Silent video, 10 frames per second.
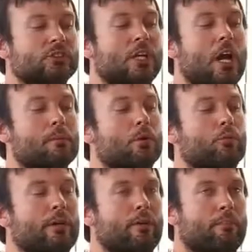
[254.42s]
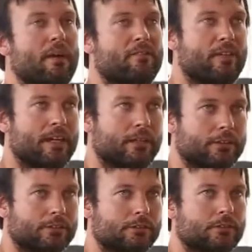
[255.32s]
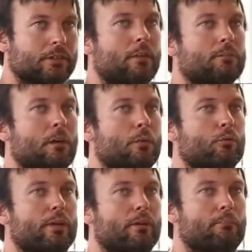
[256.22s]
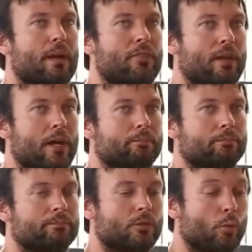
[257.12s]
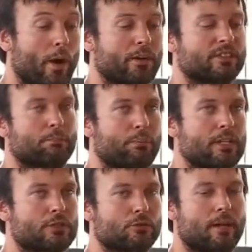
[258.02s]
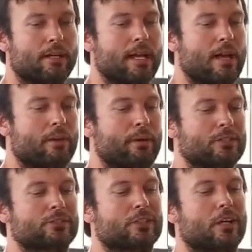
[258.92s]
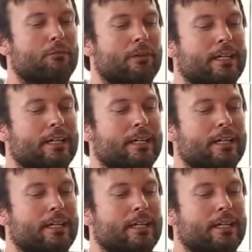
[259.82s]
just talking about regripping my fingers. I'm talking about regripping my thumb. Where is the pressure right now? The pressure's all